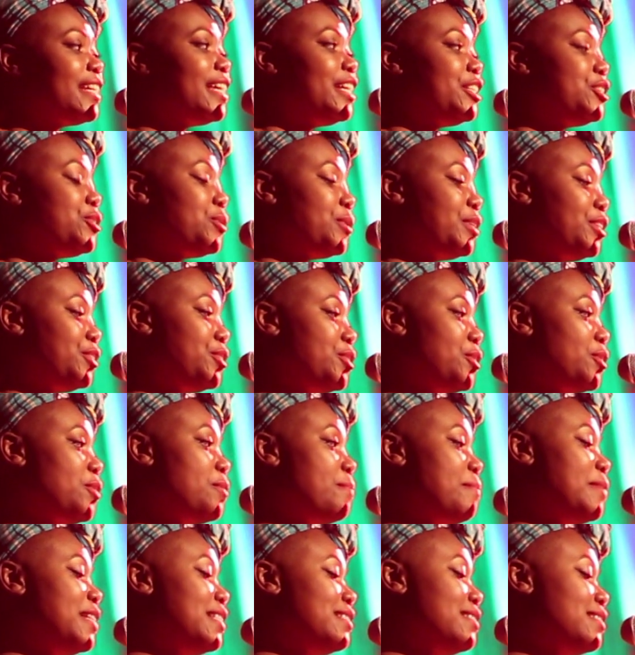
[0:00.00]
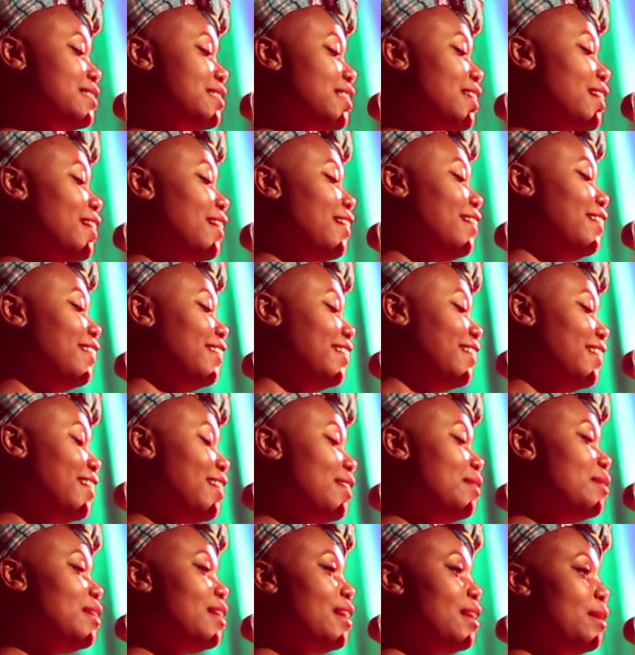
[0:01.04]
Kitu Kidoko means
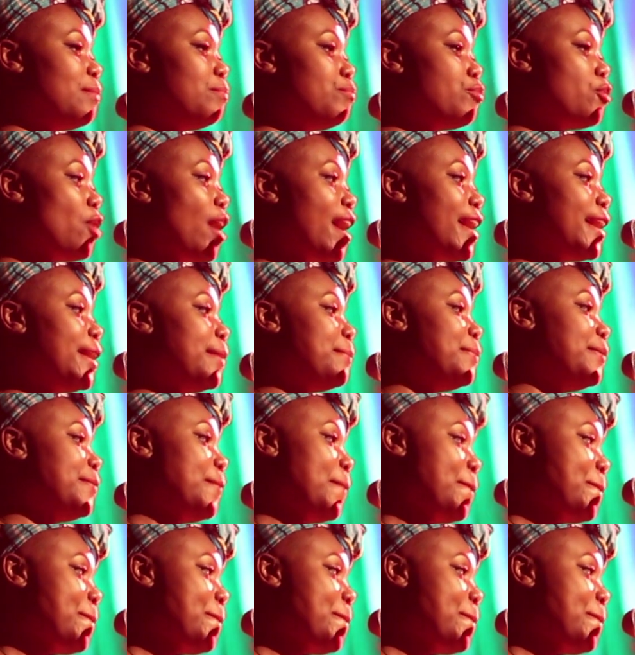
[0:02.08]
a bribe.